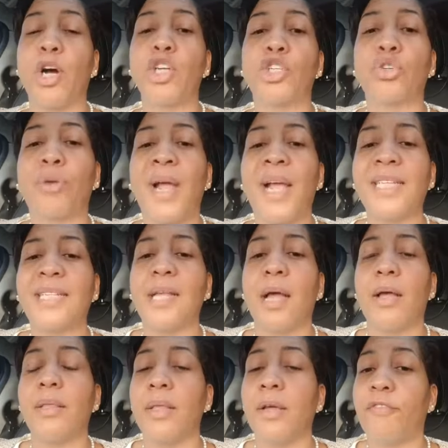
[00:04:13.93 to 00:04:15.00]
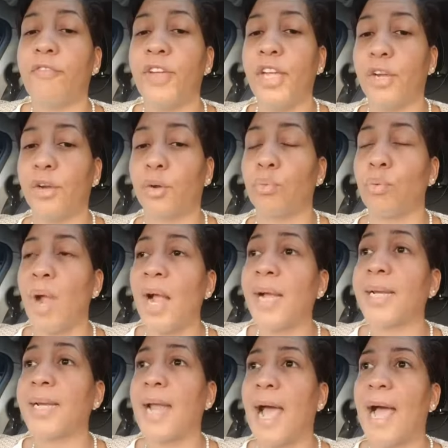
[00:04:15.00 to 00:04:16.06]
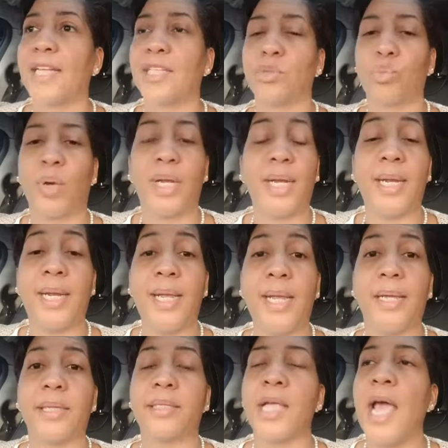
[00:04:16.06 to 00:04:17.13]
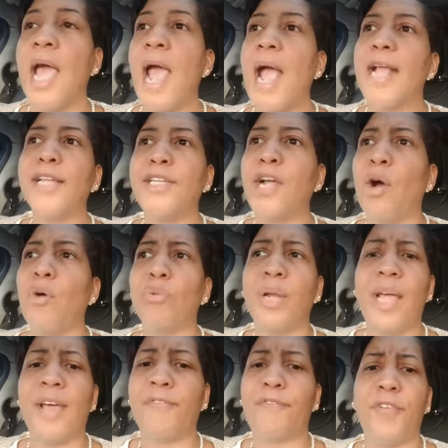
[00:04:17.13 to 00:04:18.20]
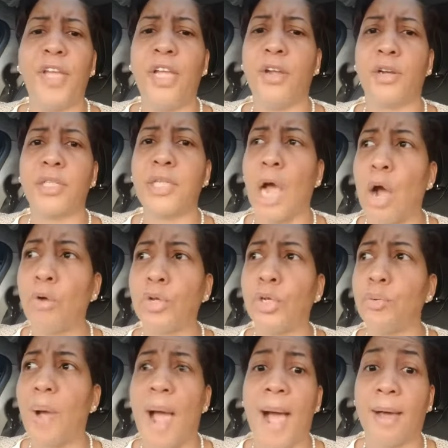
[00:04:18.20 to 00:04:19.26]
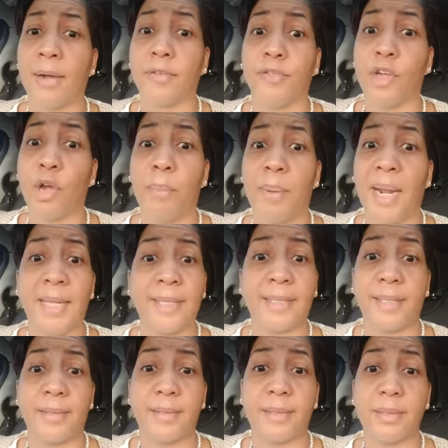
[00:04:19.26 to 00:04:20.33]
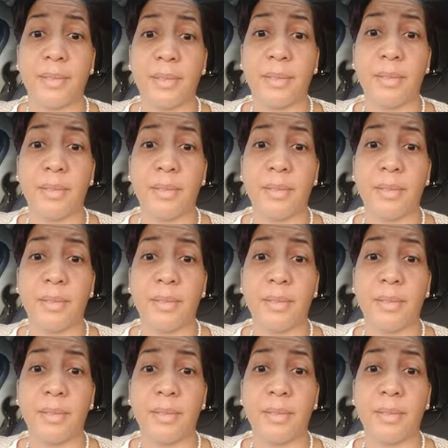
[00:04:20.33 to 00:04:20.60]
Address the fear, recognize what it is, and don't let fear talk you out of your blessings.